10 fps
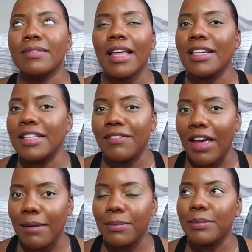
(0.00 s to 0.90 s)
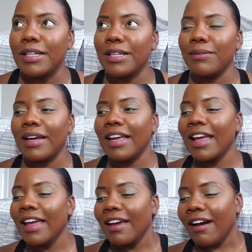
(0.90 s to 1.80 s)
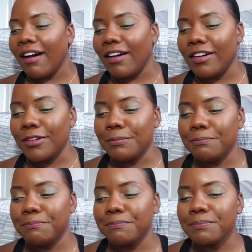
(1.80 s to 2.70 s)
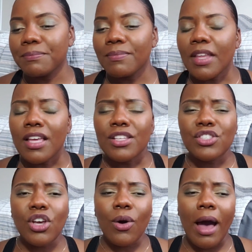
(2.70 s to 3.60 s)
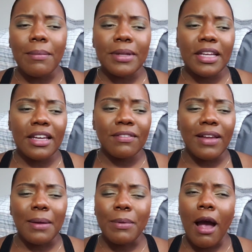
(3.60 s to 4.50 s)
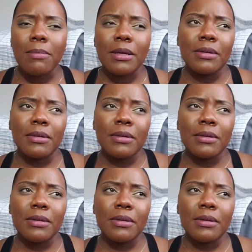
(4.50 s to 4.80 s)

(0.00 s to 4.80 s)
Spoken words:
that didn't ever happen. But anyway, so I believe like probably